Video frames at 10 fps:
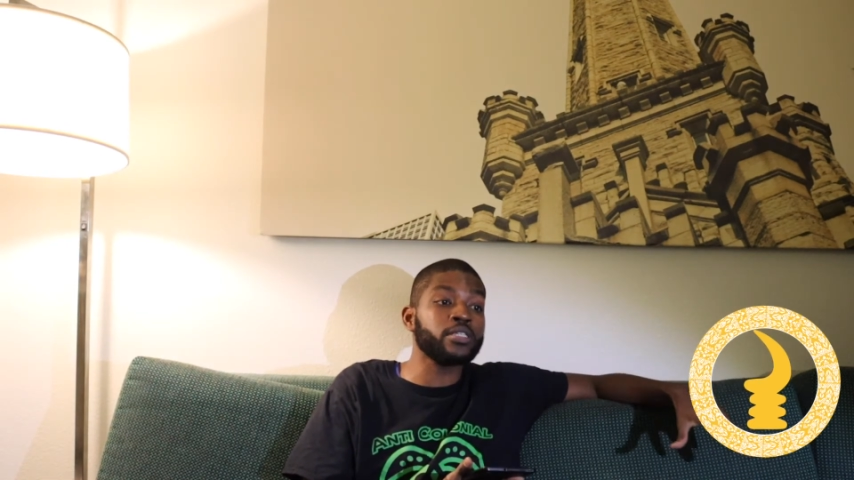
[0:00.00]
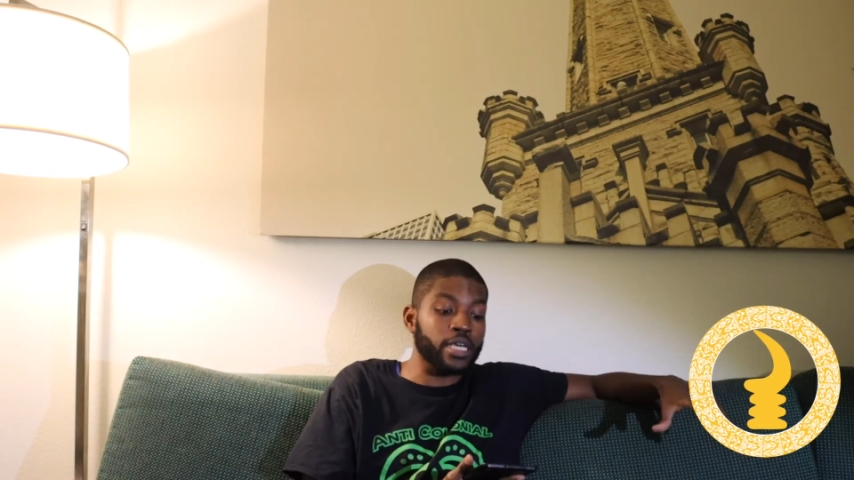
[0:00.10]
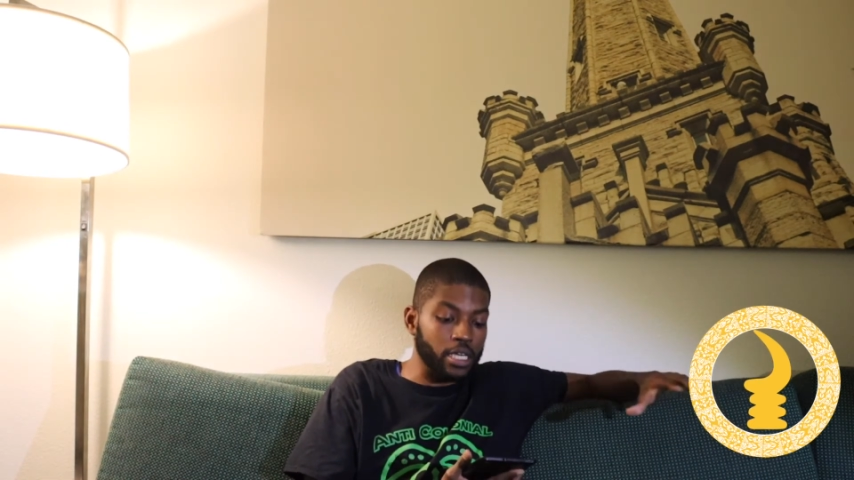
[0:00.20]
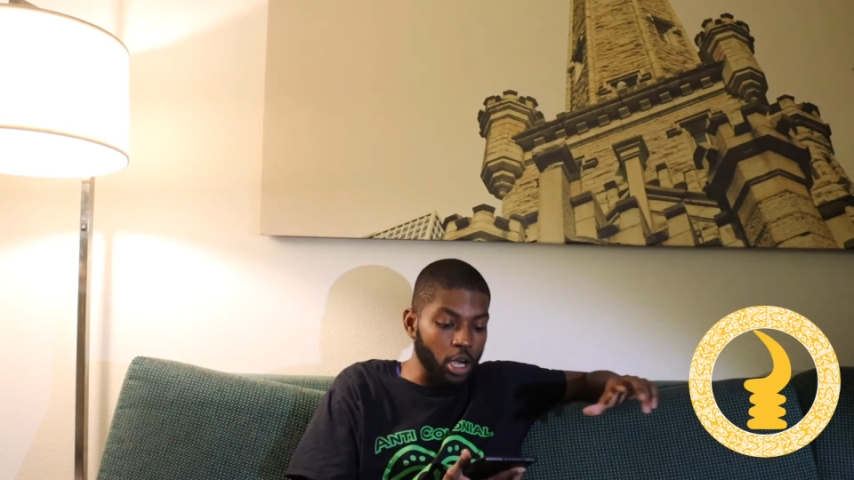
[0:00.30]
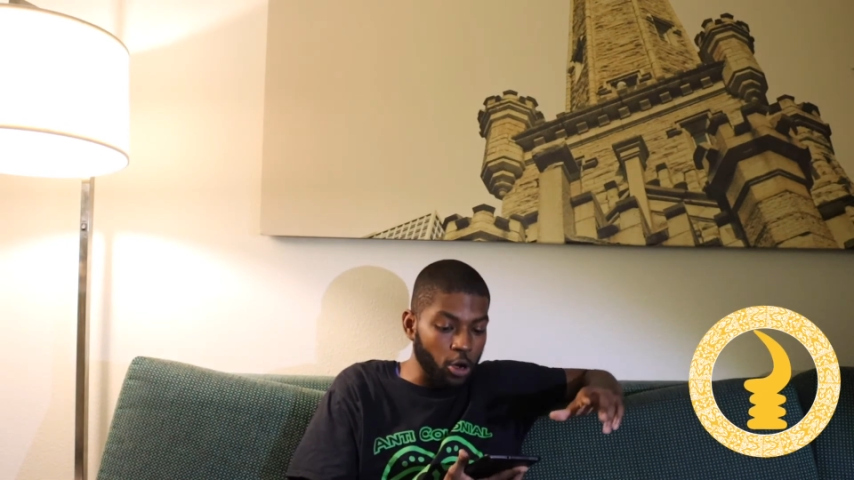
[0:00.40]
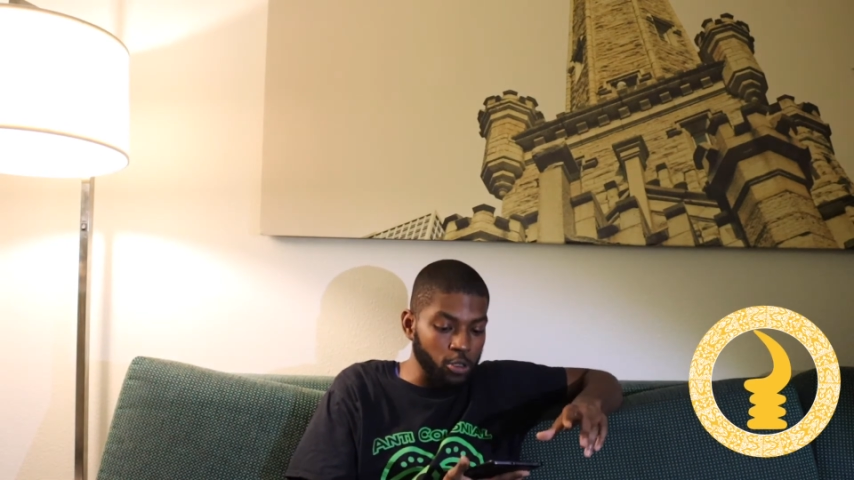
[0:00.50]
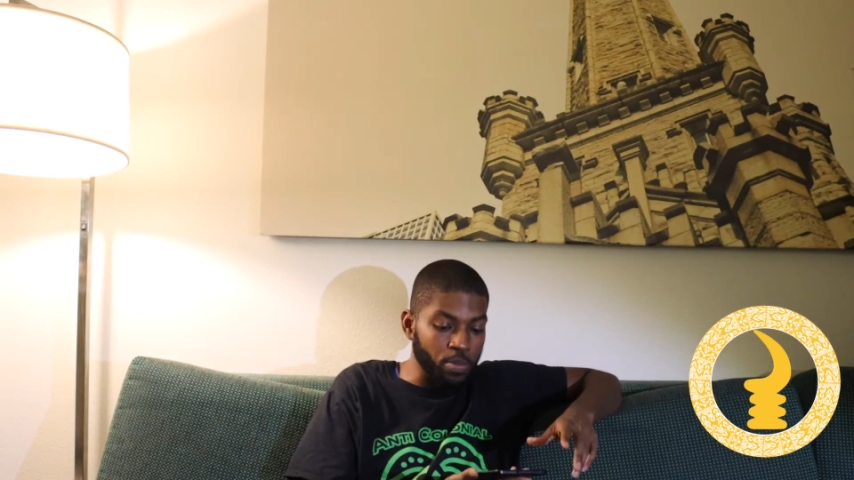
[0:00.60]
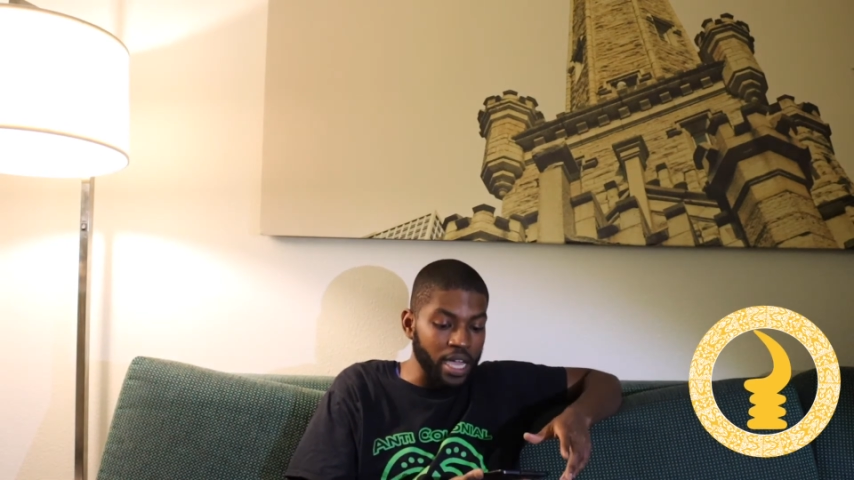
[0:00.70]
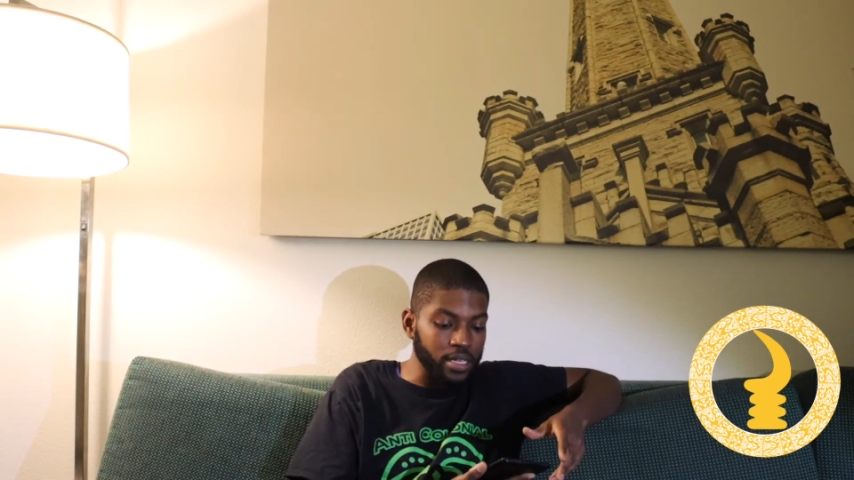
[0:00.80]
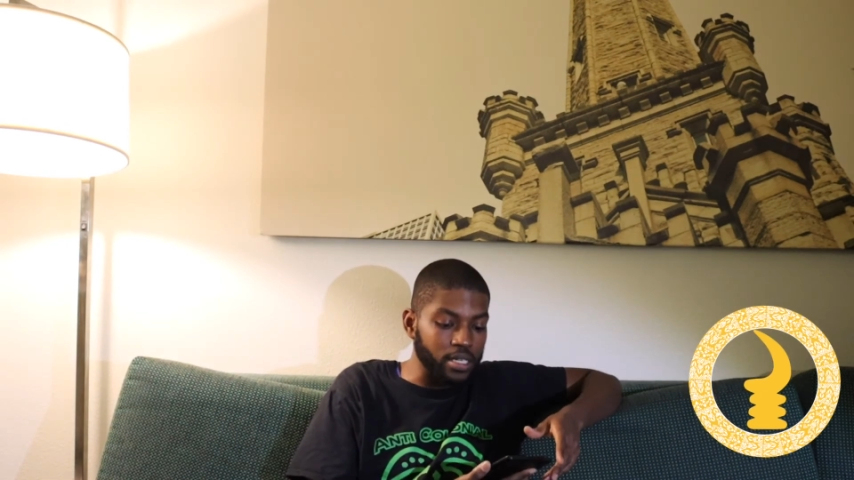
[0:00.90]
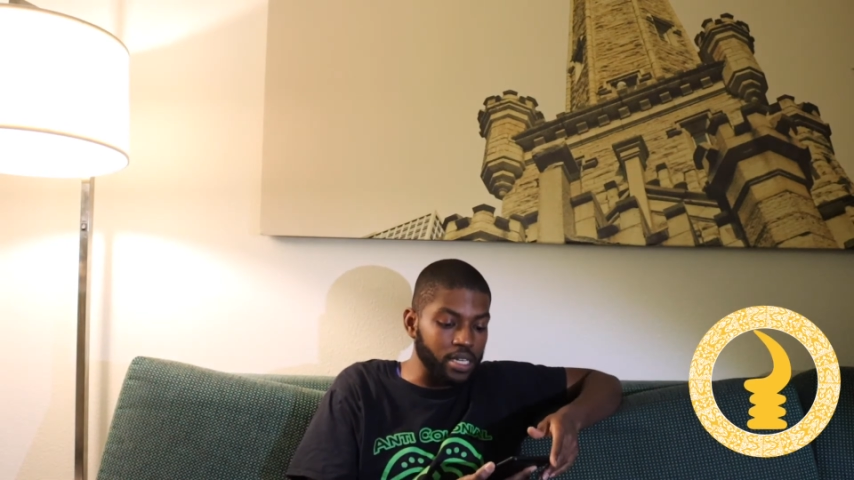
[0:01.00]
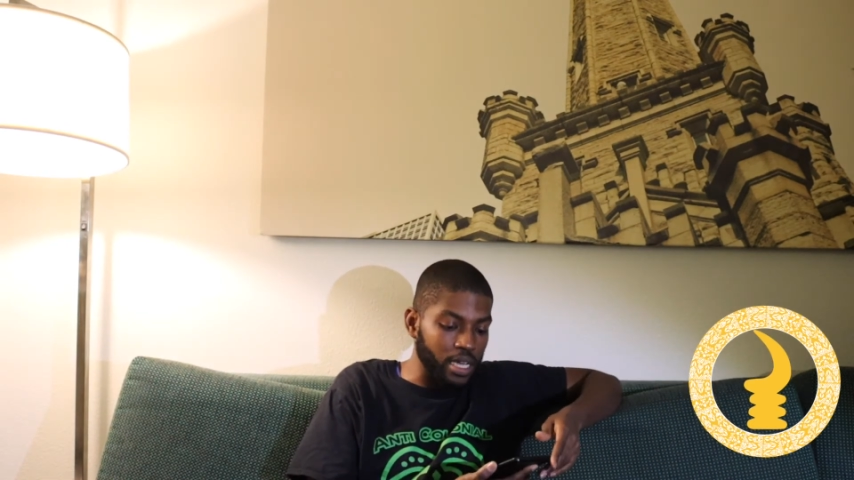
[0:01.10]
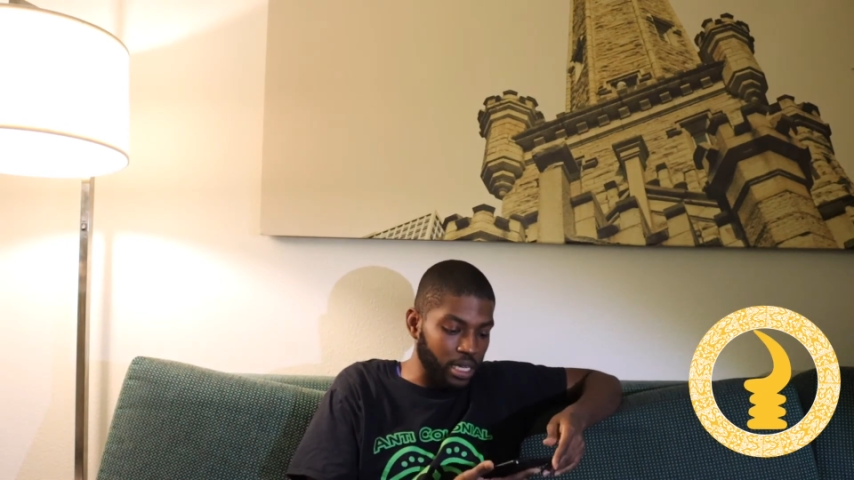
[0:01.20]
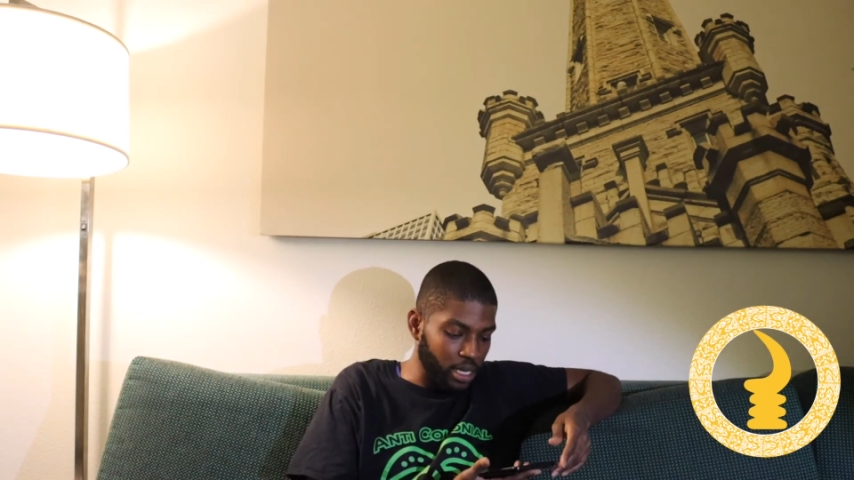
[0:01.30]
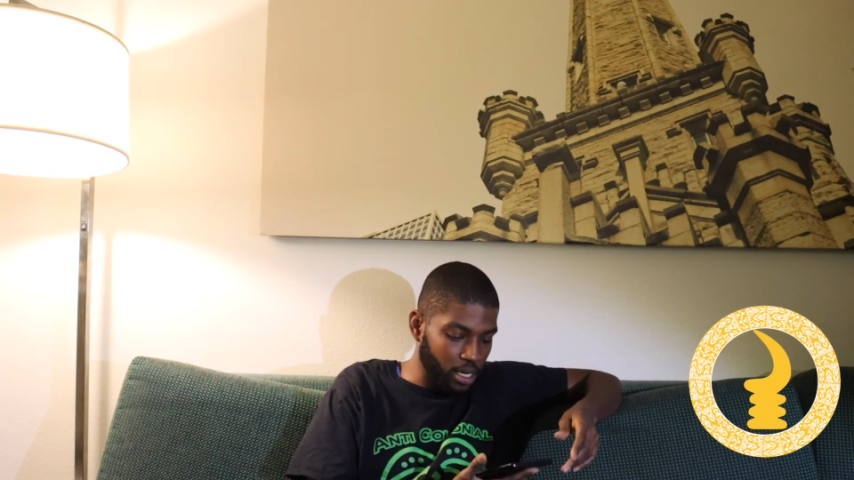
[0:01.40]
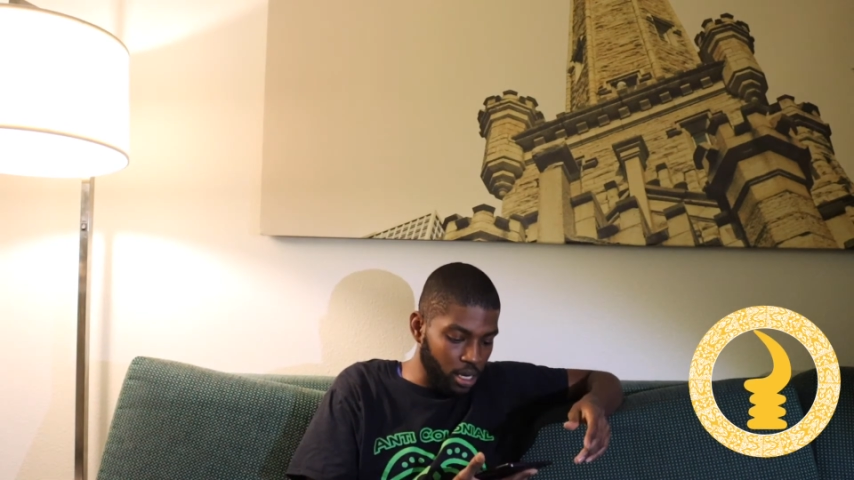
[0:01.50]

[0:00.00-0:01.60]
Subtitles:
Then he goes back to say,